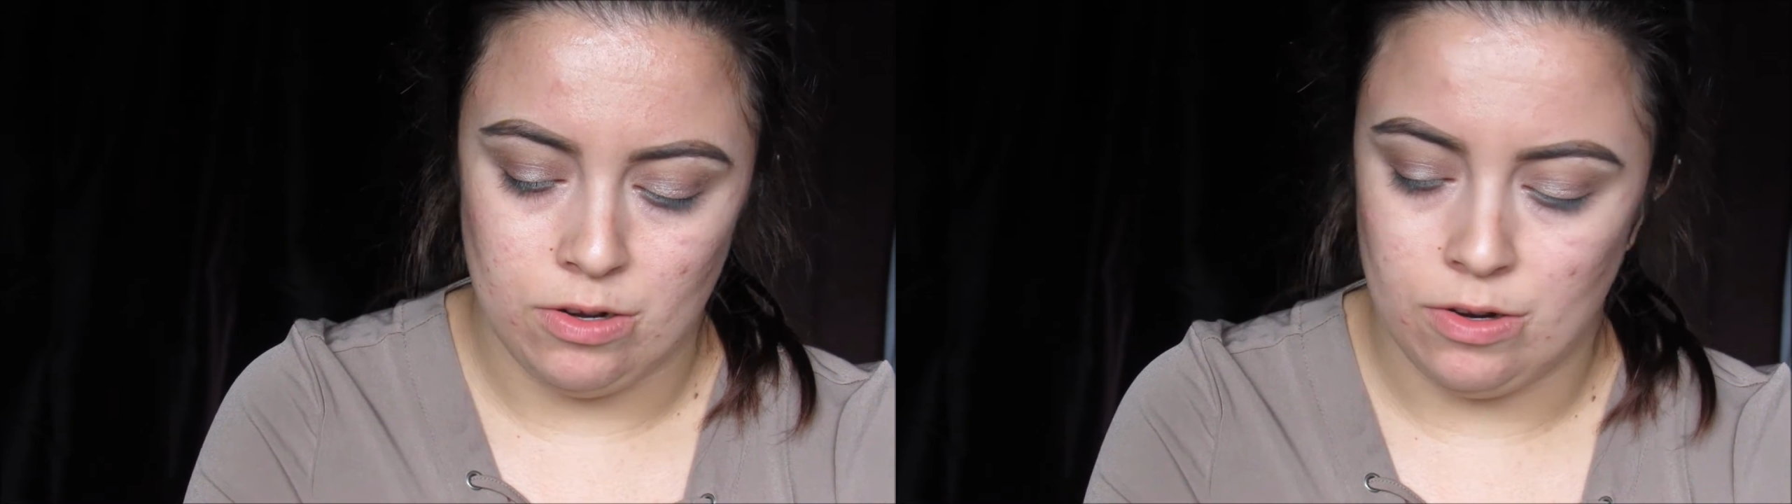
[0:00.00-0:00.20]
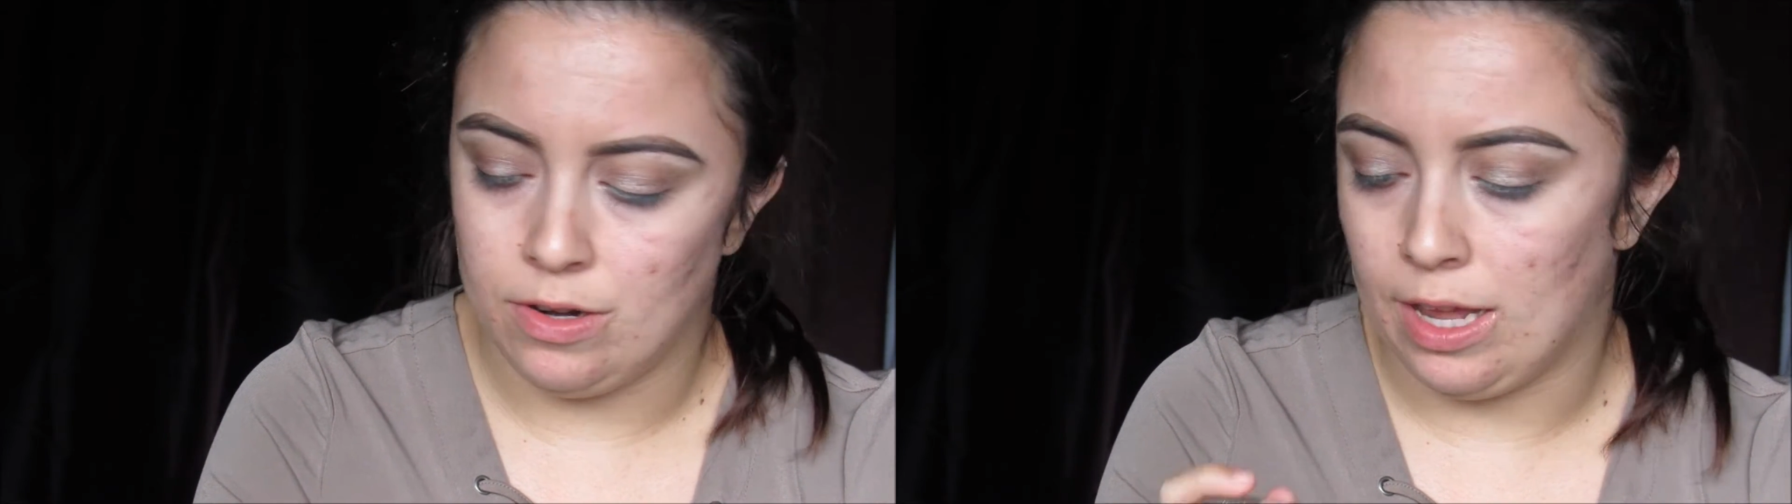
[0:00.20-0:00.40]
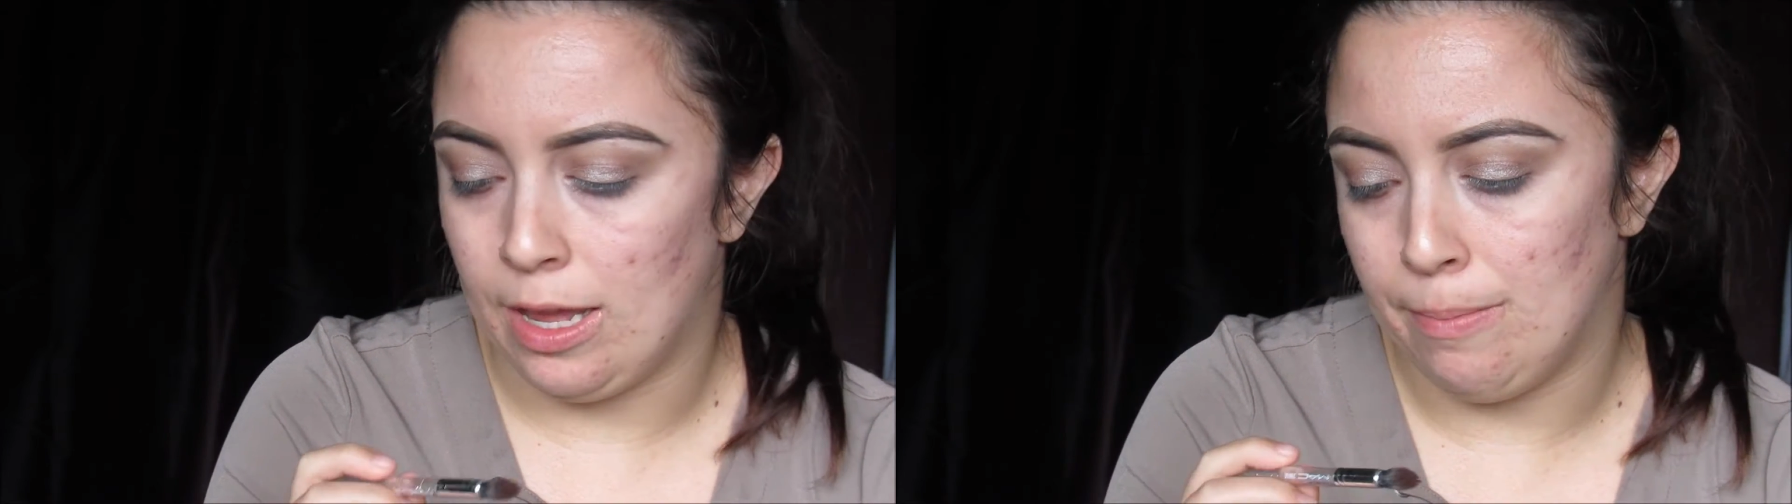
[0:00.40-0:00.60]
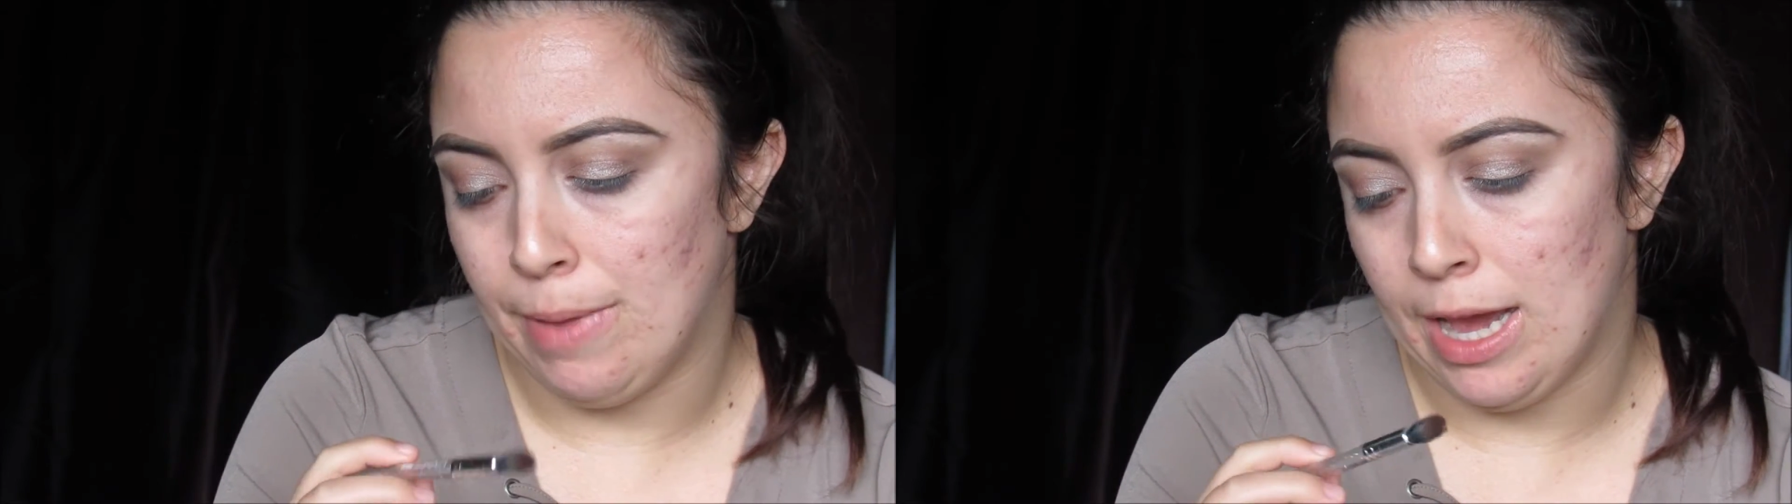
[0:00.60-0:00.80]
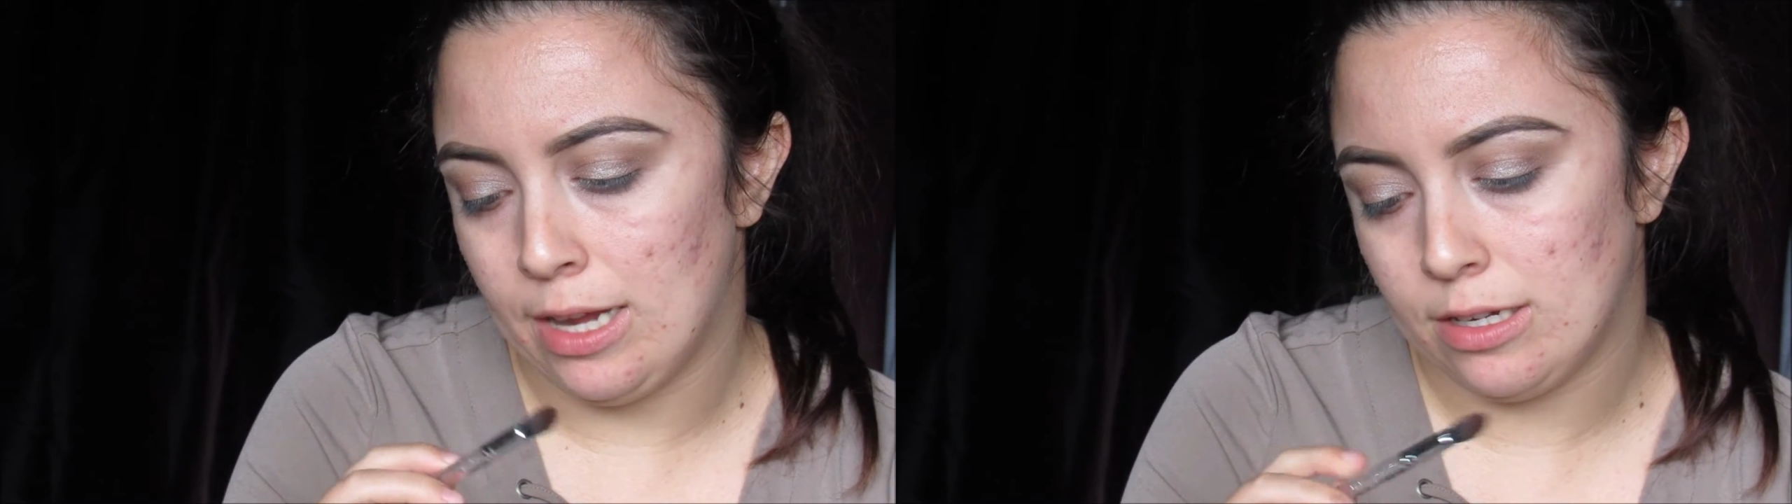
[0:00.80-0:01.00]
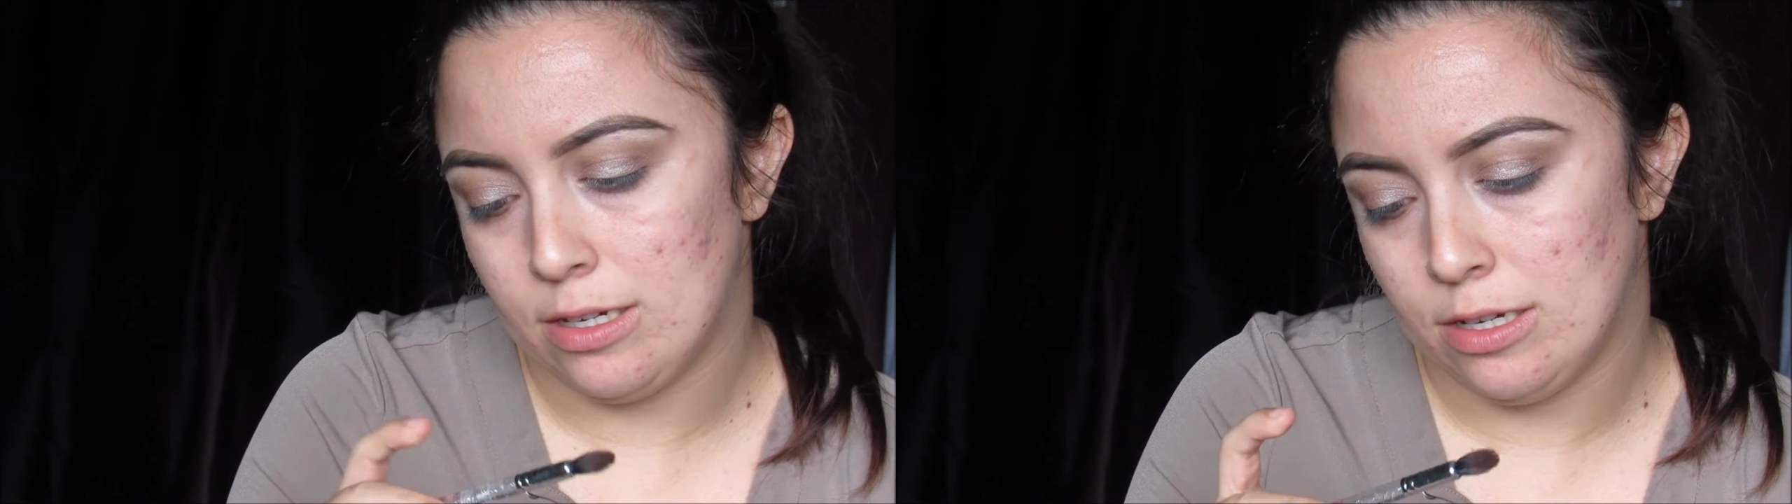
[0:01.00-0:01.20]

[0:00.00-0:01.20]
on a MAC